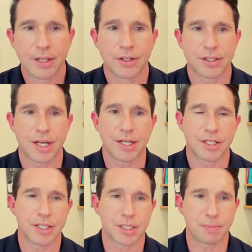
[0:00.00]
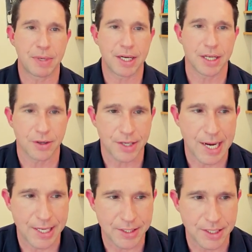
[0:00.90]
Looks like she's spinning or
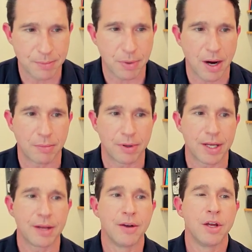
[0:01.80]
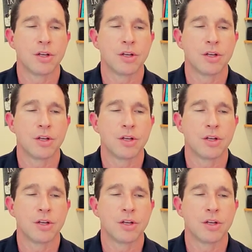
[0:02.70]
dancing probably.